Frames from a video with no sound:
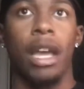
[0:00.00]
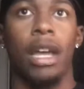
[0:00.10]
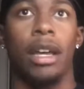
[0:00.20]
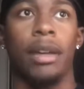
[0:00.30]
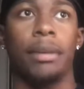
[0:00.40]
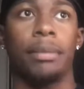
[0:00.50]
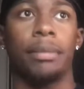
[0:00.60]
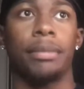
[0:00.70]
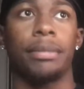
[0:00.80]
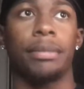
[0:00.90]
um,
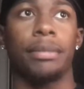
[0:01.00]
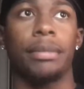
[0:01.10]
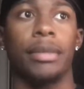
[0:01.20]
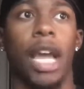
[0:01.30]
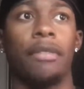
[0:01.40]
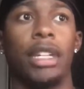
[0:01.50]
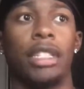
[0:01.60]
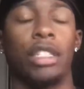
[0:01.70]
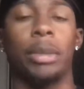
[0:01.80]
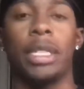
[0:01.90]
I've done it
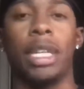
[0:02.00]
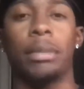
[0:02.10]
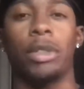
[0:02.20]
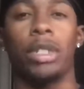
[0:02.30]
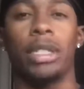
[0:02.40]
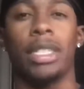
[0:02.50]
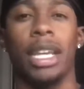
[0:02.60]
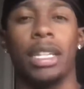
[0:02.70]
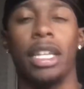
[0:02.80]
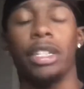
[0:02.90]
so many times to where it's
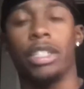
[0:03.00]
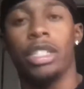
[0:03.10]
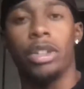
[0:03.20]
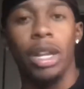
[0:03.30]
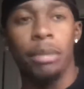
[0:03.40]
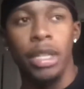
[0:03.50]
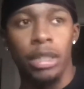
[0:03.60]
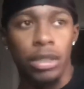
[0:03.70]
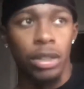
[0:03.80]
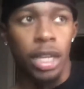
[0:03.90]
second nature. You know what I mean?
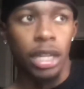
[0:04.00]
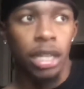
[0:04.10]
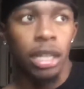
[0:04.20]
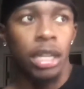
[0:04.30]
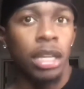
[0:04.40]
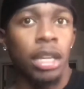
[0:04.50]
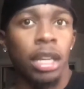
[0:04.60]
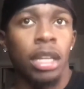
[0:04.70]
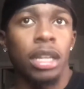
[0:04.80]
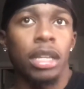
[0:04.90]
So like,
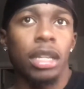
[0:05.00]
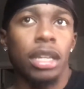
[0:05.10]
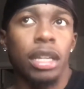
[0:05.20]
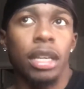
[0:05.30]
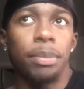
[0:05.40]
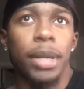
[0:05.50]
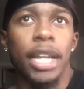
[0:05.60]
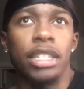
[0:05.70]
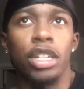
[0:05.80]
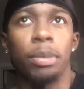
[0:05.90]
but I
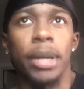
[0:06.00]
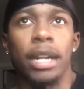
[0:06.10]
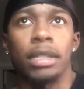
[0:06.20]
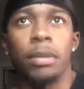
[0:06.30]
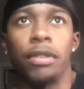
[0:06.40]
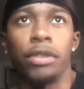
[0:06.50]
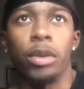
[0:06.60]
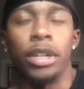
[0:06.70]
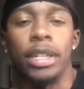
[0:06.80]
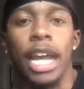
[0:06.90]
still practice my
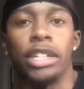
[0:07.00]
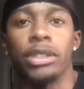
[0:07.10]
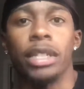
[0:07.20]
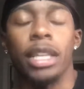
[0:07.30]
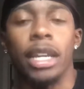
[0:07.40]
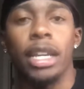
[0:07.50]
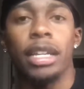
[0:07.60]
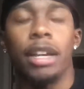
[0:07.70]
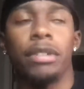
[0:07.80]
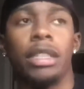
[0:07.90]
footwork naturally. Like
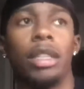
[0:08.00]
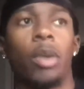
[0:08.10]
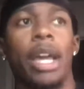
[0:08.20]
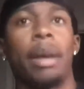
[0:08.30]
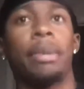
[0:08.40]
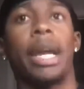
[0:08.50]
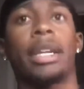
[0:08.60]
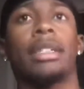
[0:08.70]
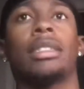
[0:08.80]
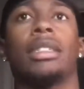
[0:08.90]
every the way I
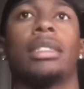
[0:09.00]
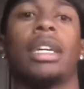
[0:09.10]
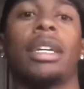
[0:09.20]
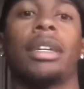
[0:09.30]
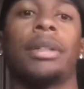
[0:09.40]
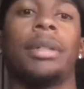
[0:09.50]
practice is like,